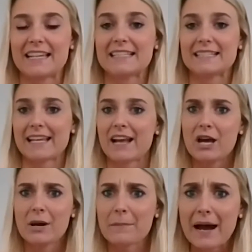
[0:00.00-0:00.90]
And he said,
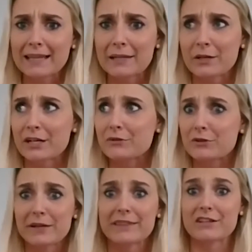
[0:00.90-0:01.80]
"Molly, what are you
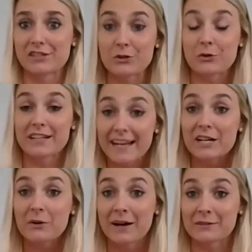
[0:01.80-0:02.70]
doing? There's a
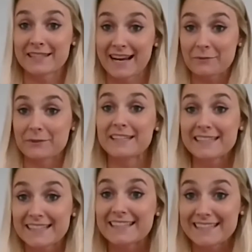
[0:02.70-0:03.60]
tornado outside. We need
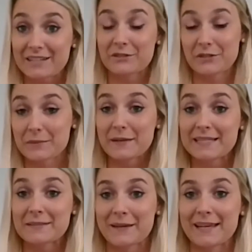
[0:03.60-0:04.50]
to get down to the
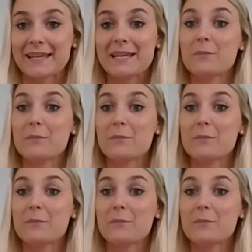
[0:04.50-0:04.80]
basement."